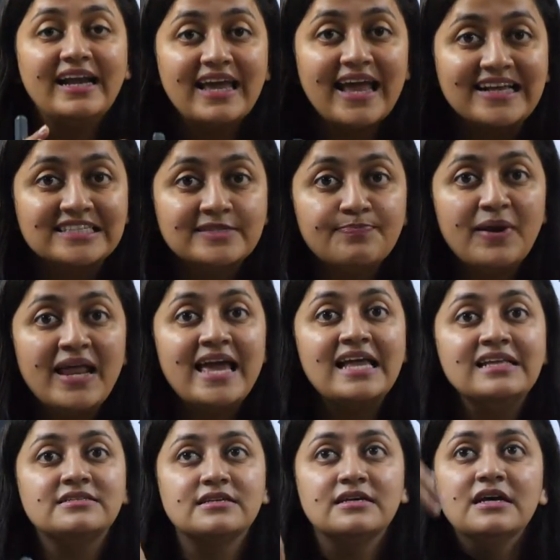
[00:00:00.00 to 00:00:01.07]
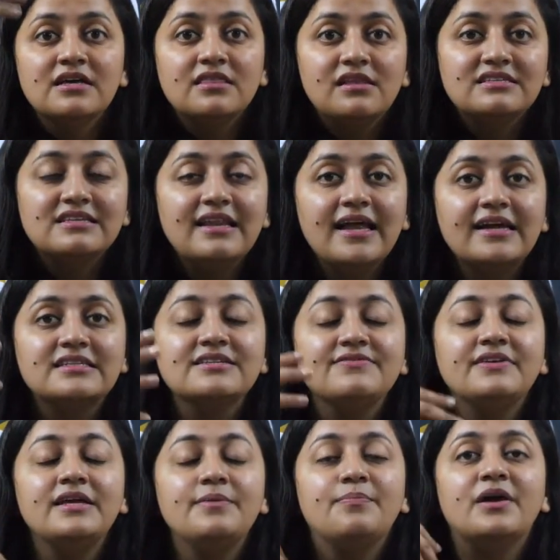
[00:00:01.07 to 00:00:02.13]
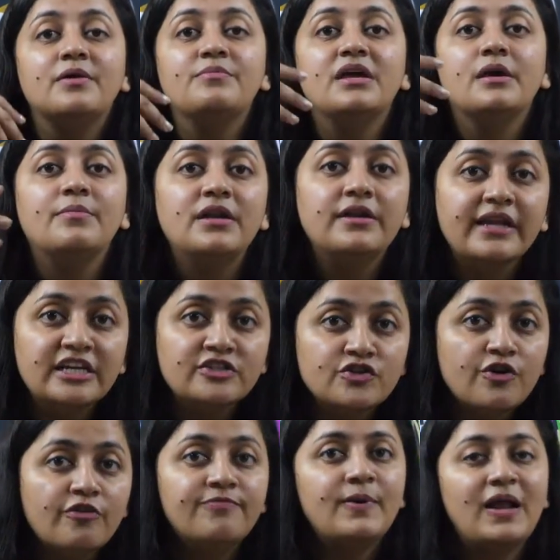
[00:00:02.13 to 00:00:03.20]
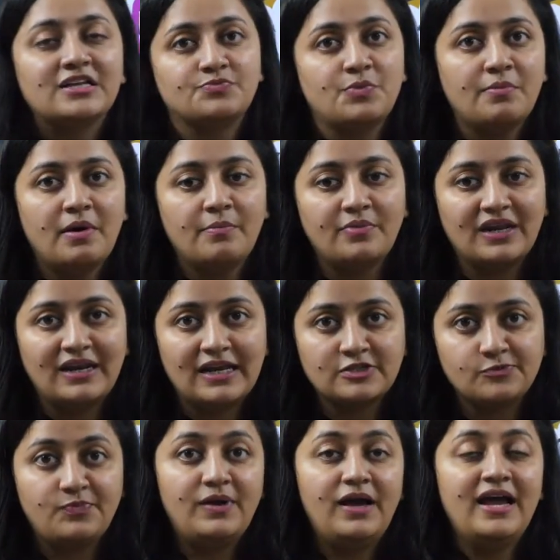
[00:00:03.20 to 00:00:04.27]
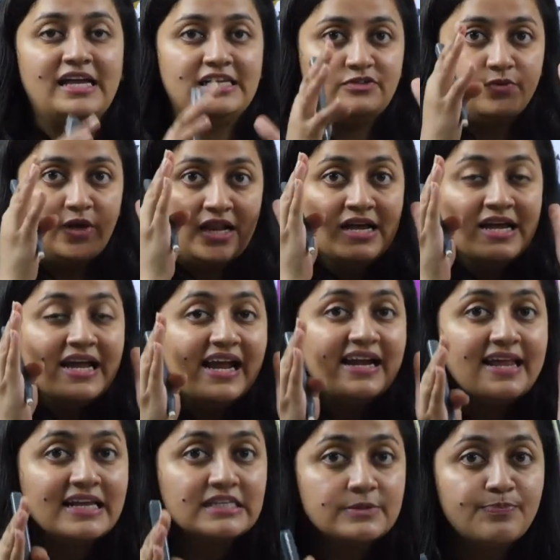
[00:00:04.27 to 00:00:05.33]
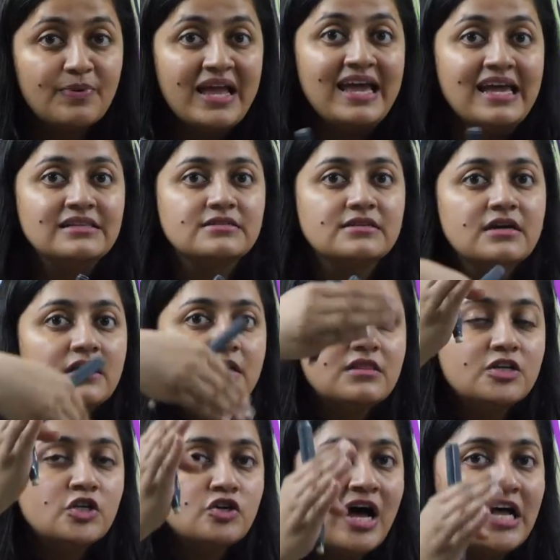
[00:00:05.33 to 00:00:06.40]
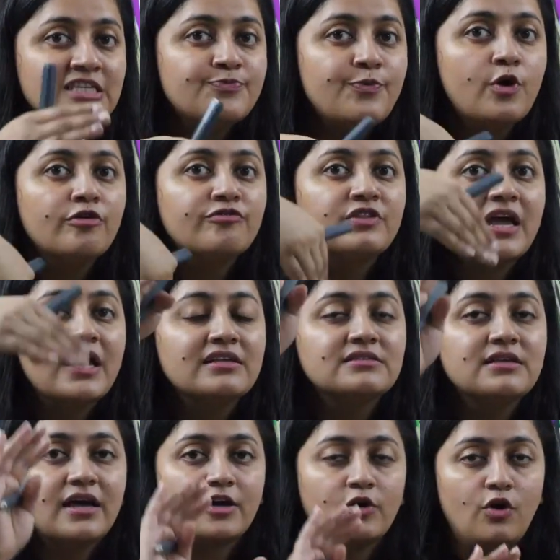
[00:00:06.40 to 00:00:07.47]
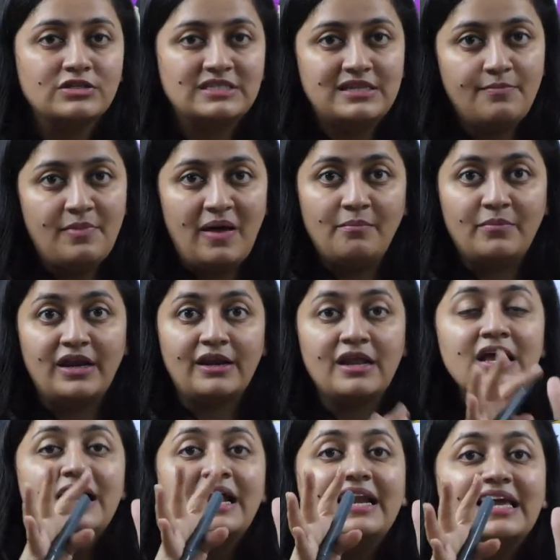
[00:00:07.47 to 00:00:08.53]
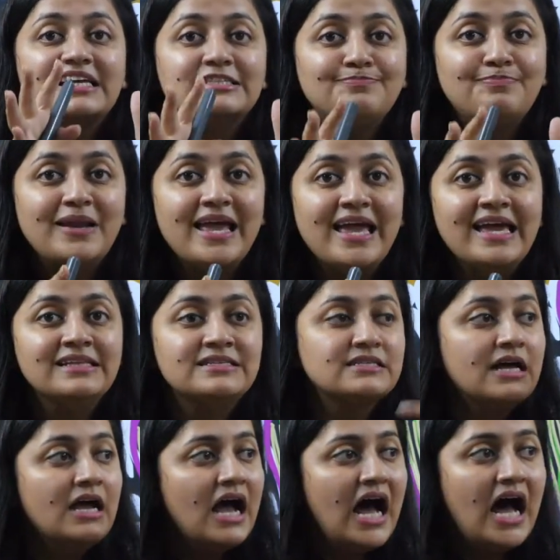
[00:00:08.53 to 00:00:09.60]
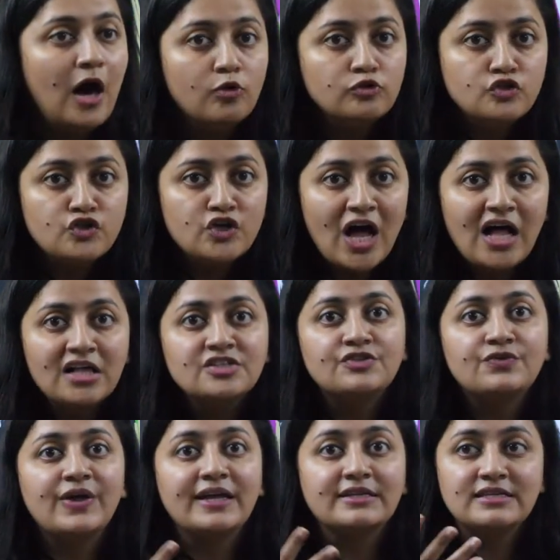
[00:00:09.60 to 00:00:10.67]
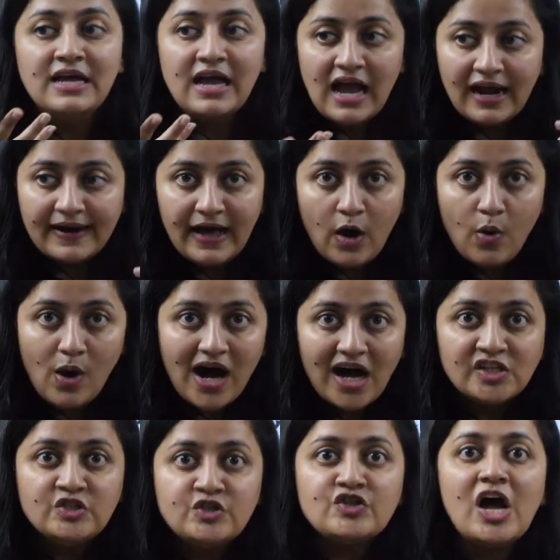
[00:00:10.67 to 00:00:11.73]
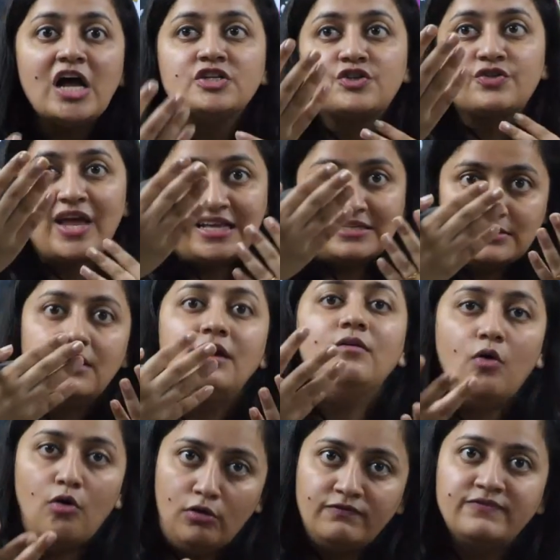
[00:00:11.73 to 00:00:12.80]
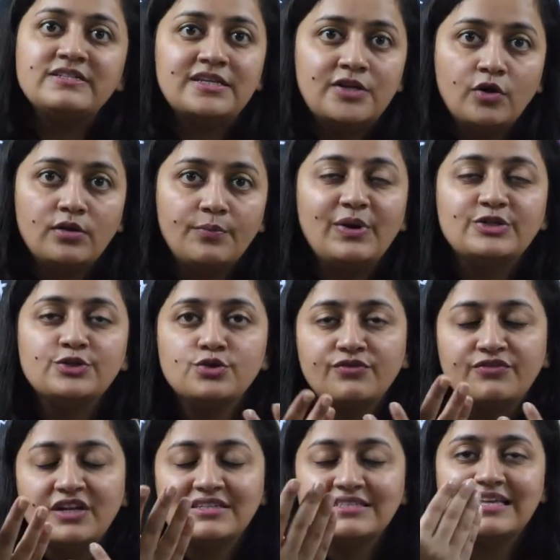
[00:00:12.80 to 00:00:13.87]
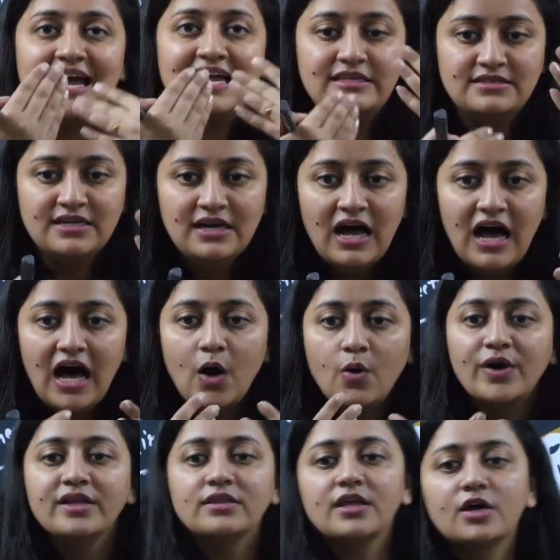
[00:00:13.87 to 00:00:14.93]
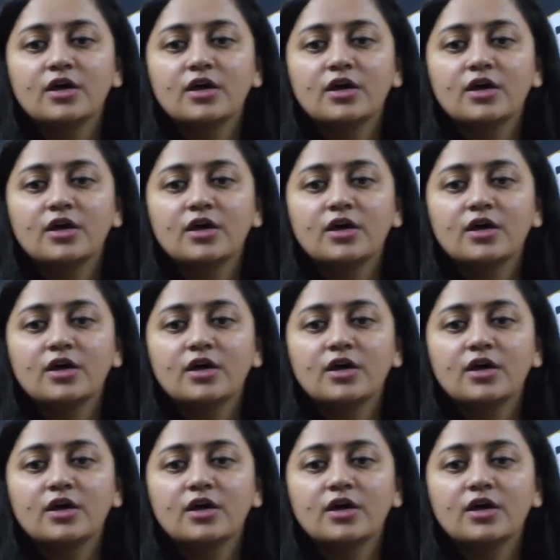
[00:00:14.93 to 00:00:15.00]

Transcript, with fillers: it explains the selectively permeable nature of plasma membrane as well it explains the transport of things across the membrane it explains how charged things and how uncharged things obviously on the basis of their size how can